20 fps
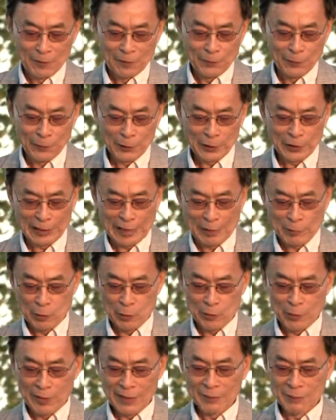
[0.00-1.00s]
For the
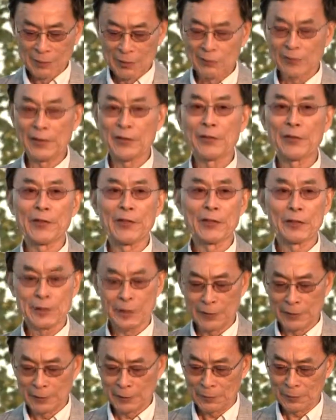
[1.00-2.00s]
Aurora movie
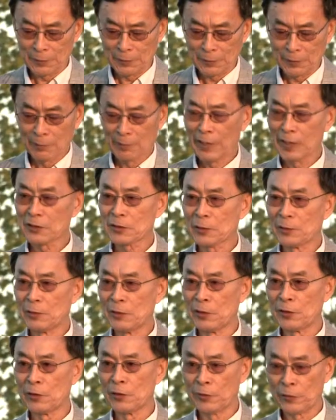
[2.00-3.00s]
theater mass
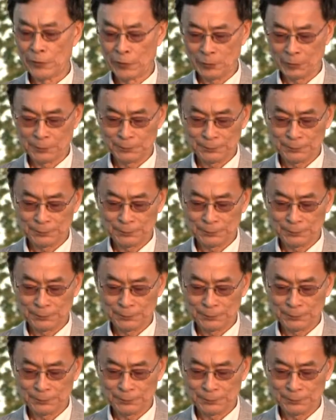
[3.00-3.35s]
murderer.